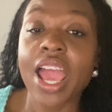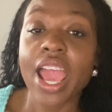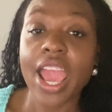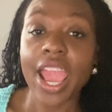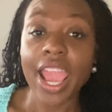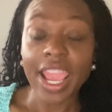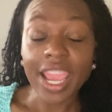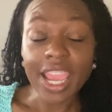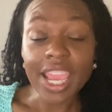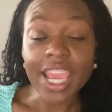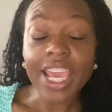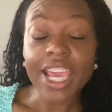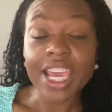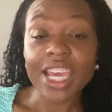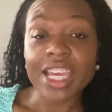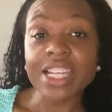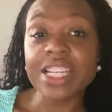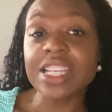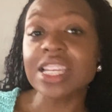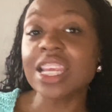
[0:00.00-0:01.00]

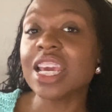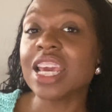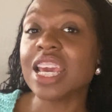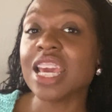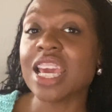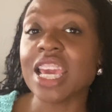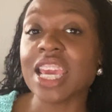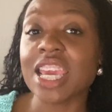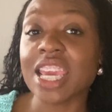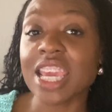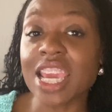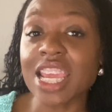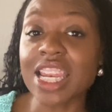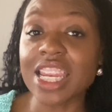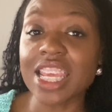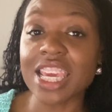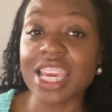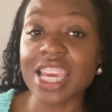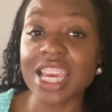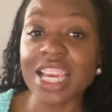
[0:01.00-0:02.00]
And it
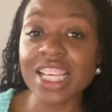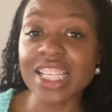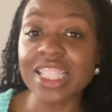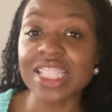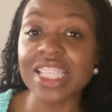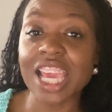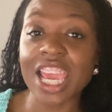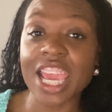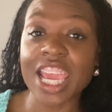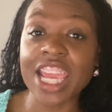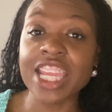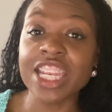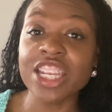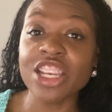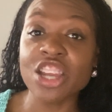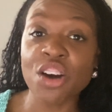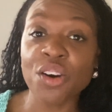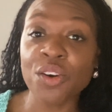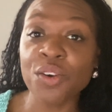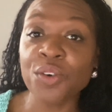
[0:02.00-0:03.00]
is a
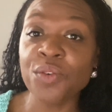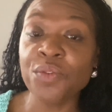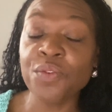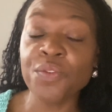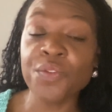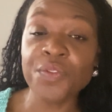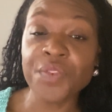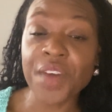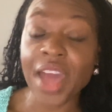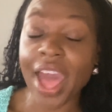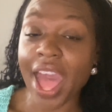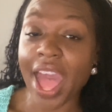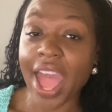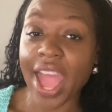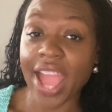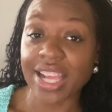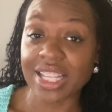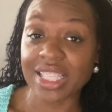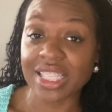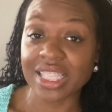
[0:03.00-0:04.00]
known
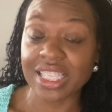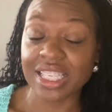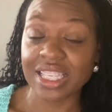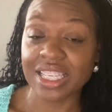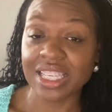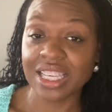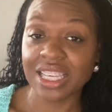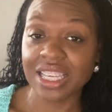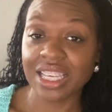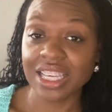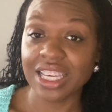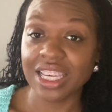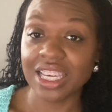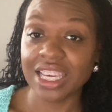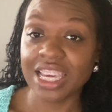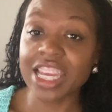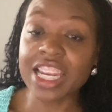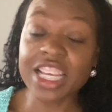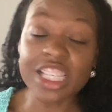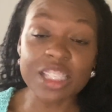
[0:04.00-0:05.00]
fact.
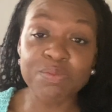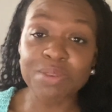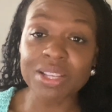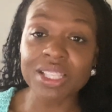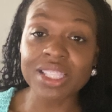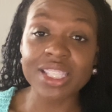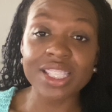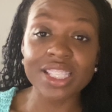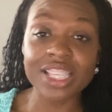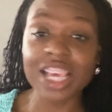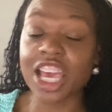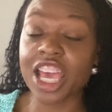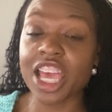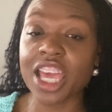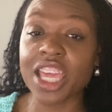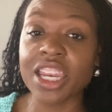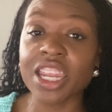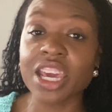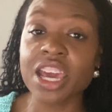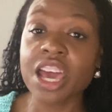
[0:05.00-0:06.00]
It has been
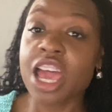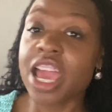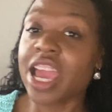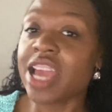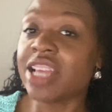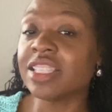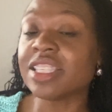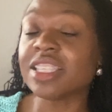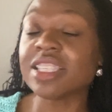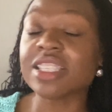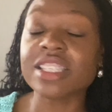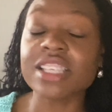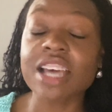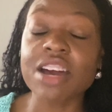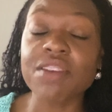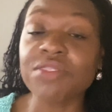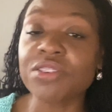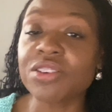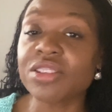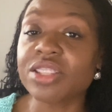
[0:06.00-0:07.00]
said in
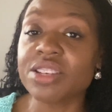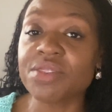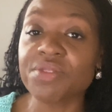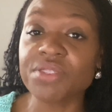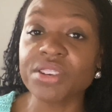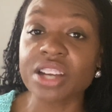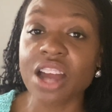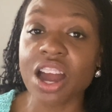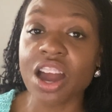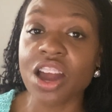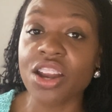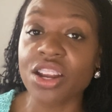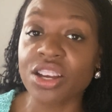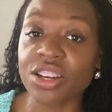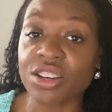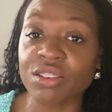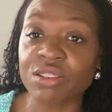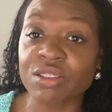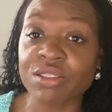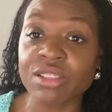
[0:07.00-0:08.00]
several different
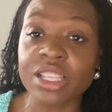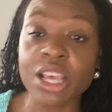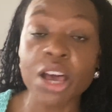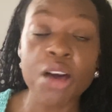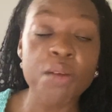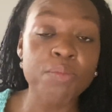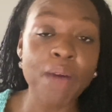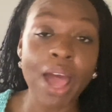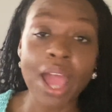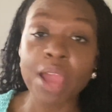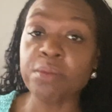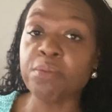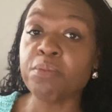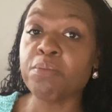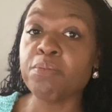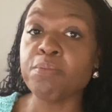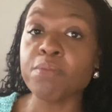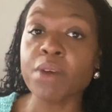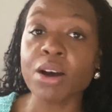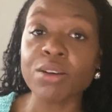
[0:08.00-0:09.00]
articles by
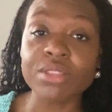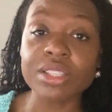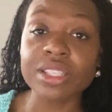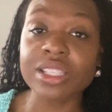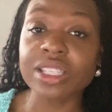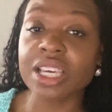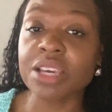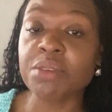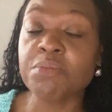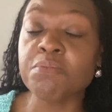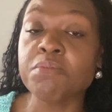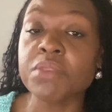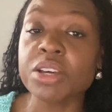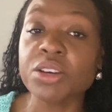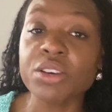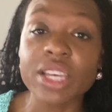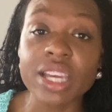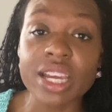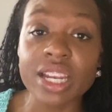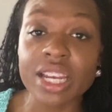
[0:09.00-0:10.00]

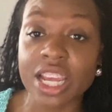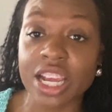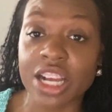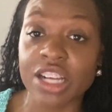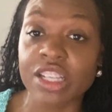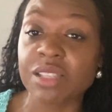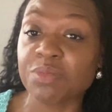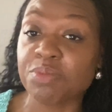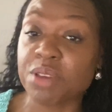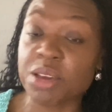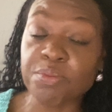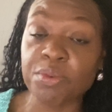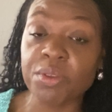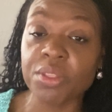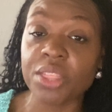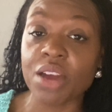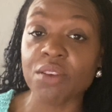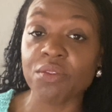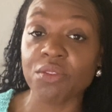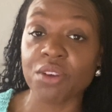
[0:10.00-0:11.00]
multimillionaires, people
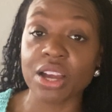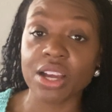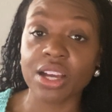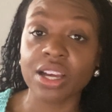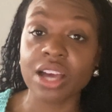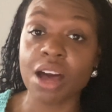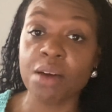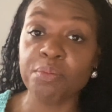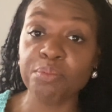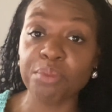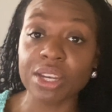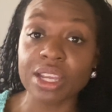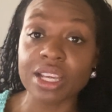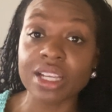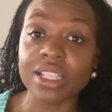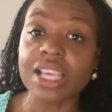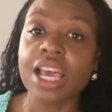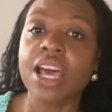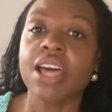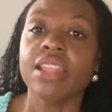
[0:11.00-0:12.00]
that run
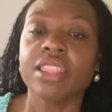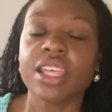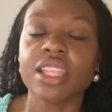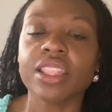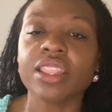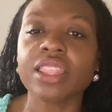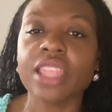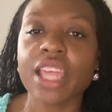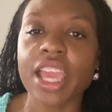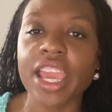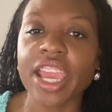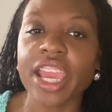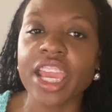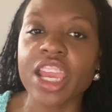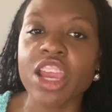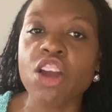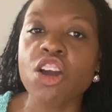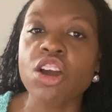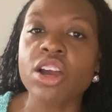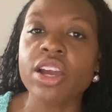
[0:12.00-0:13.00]
companies, that
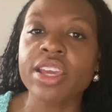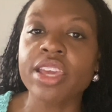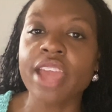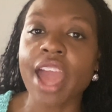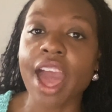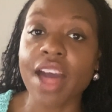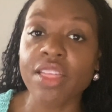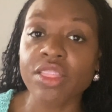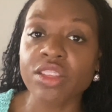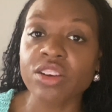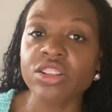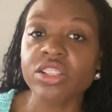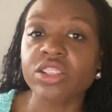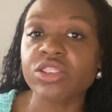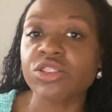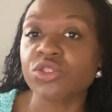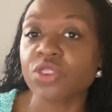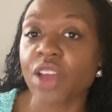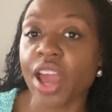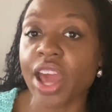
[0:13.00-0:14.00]
they gathered
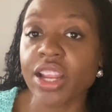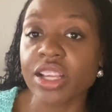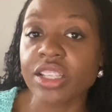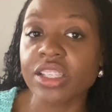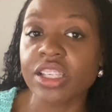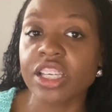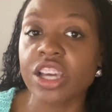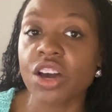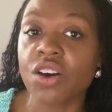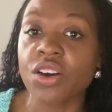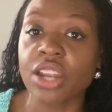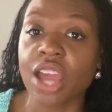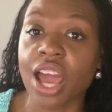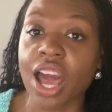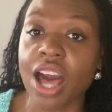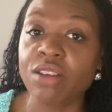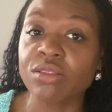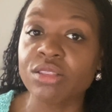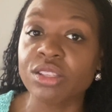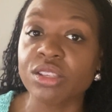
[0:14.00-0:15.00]
strategy on
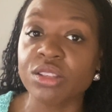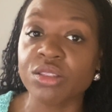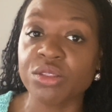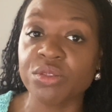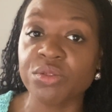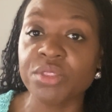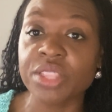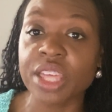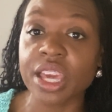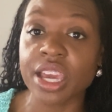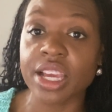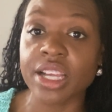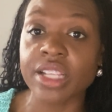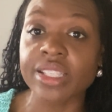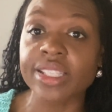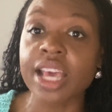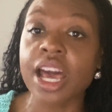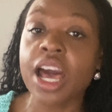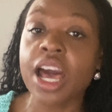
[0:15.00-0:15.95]
how to do things